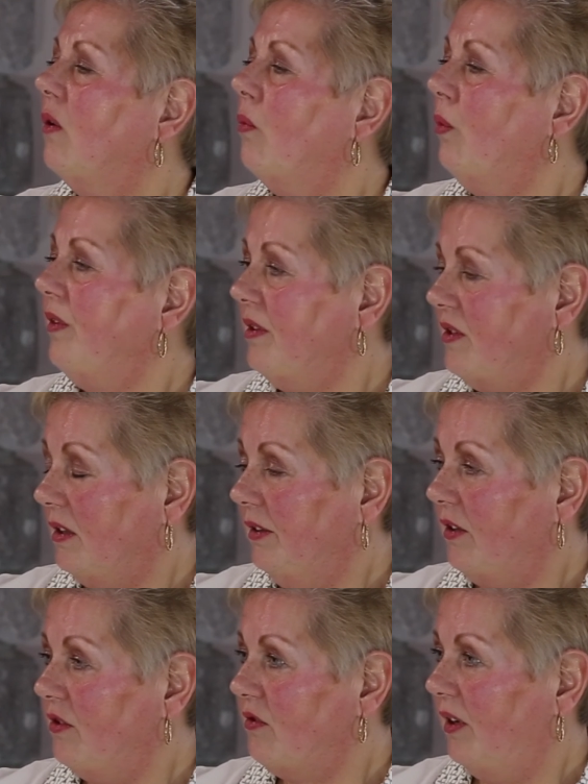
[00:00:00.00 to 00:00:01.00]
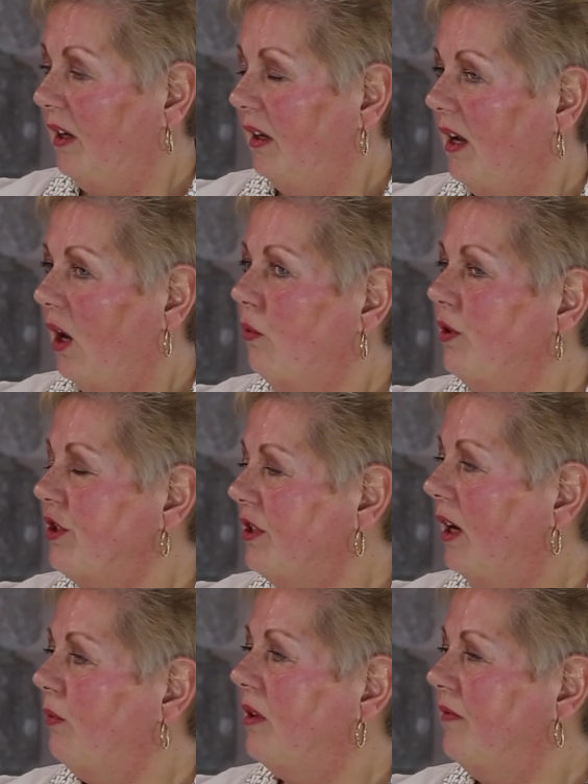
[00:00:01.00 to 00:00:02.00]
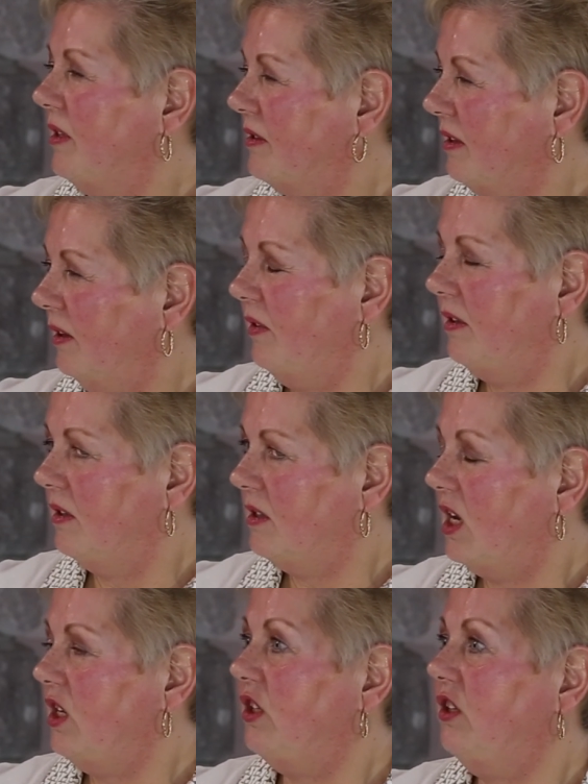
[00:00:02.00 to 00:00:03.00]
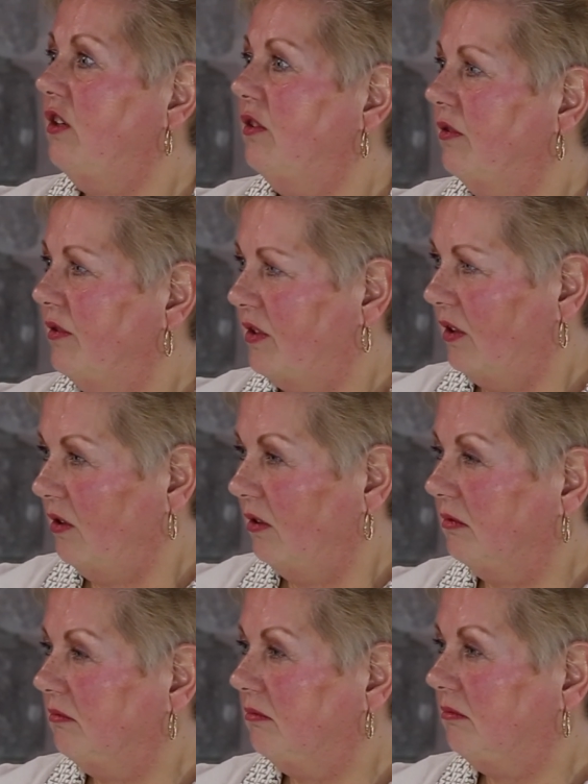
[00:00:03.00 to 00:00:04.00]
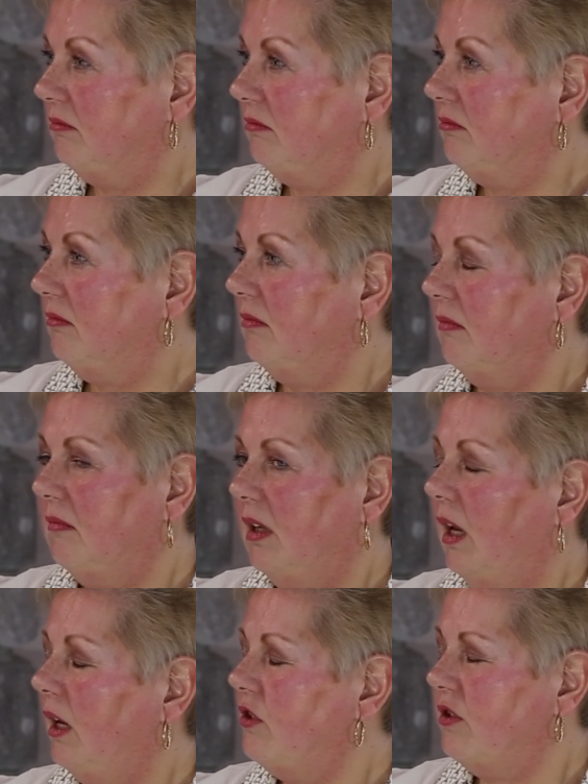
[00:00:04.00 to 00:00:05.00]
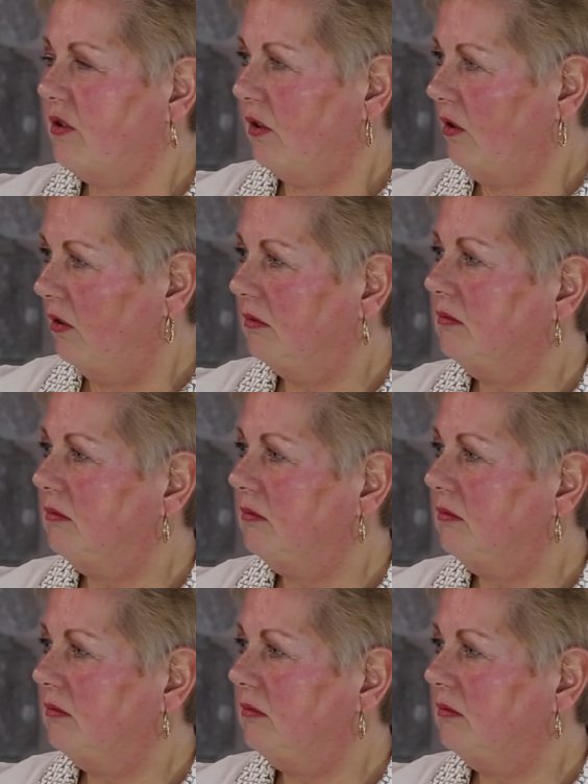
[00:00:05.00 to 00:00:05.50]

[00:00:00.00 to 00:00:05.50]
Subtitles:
With this clicker training, I wish I would have discovered this years ago, ages ago.